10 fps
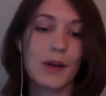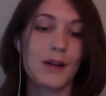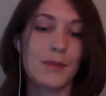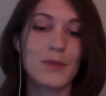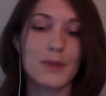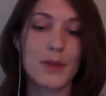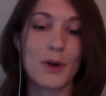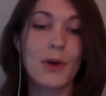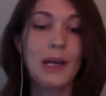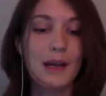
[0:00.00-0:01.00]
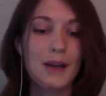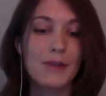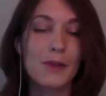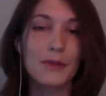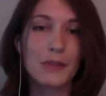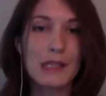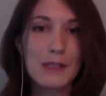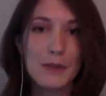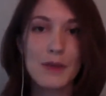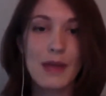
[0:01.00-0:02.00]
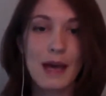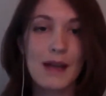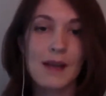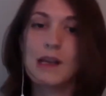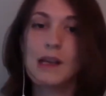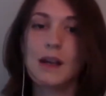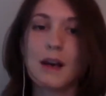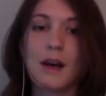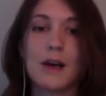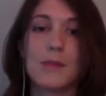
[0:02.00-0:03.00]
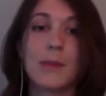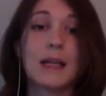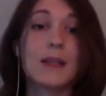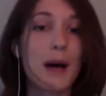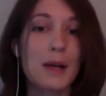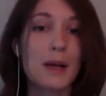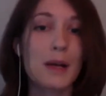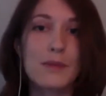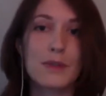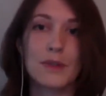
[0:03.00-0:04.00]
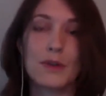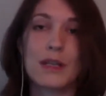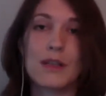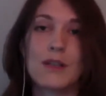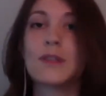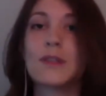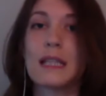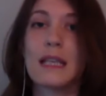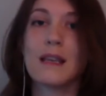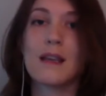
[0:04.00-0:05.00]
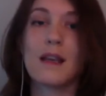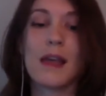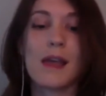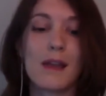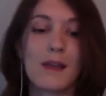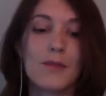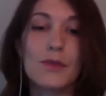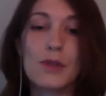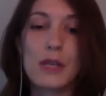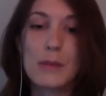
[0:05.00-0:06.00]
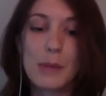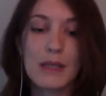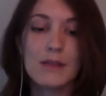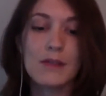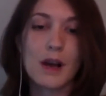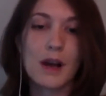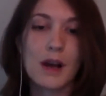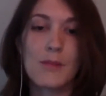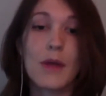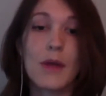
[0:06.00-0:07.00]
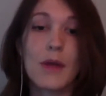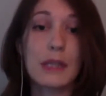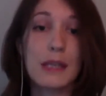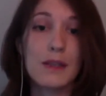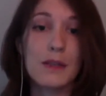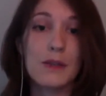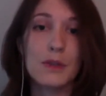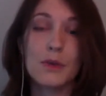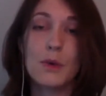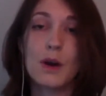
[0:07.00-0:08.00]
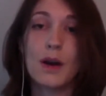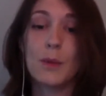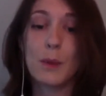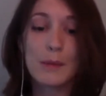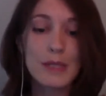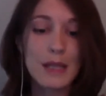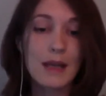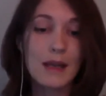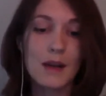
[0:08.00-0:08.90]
So feel free to do that. At the bottom of your screen, you'll see a green button that will link you to our website.